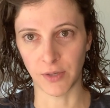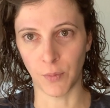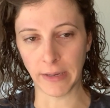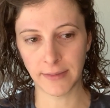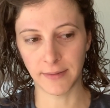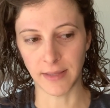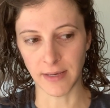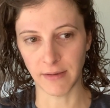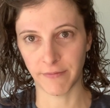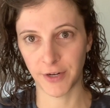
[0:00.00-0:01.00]
what
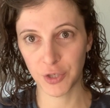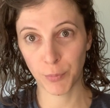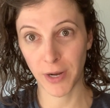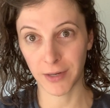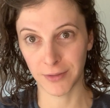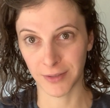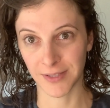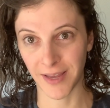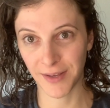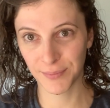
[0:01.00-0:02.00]
the finished product looks
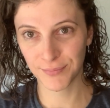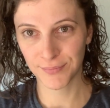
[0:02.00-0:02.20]
like.